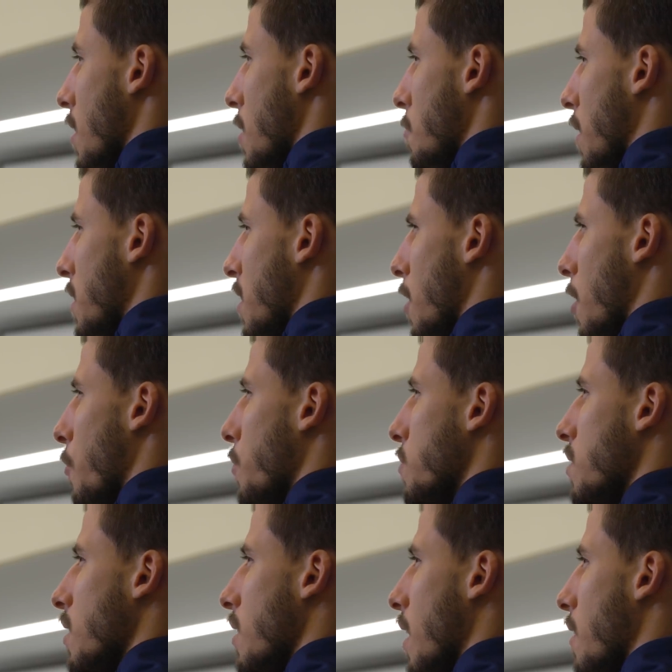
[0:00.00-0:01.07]
In my daily
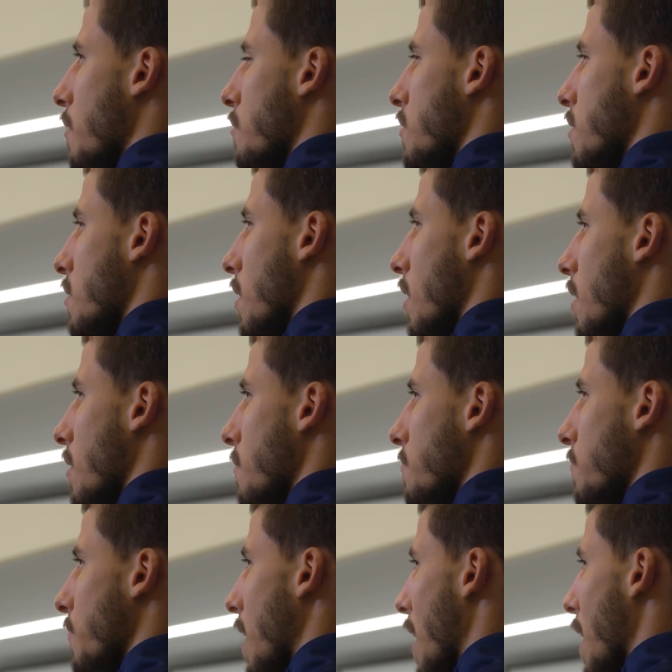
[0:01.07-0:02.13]
routine,
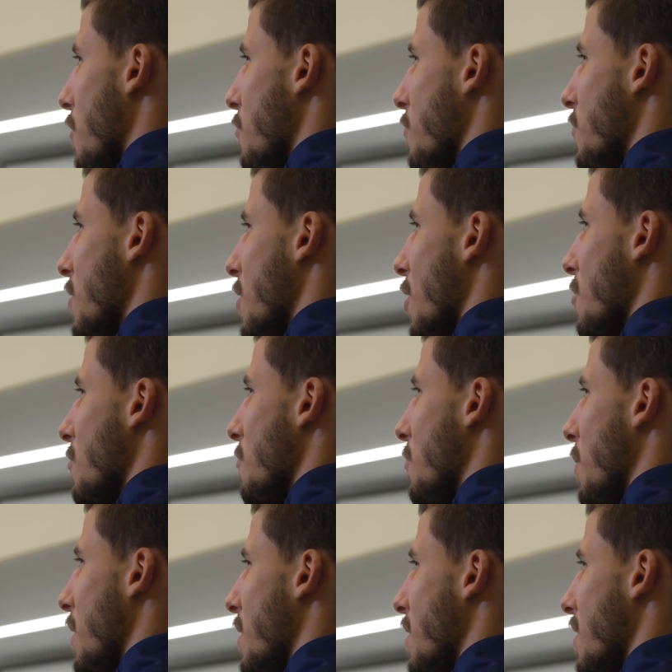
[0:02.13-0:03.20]
I've
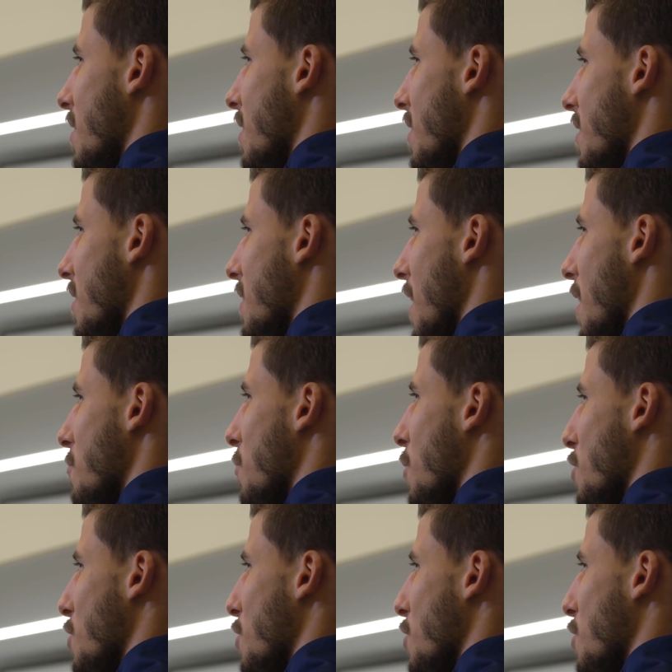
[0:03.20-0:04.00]
not been that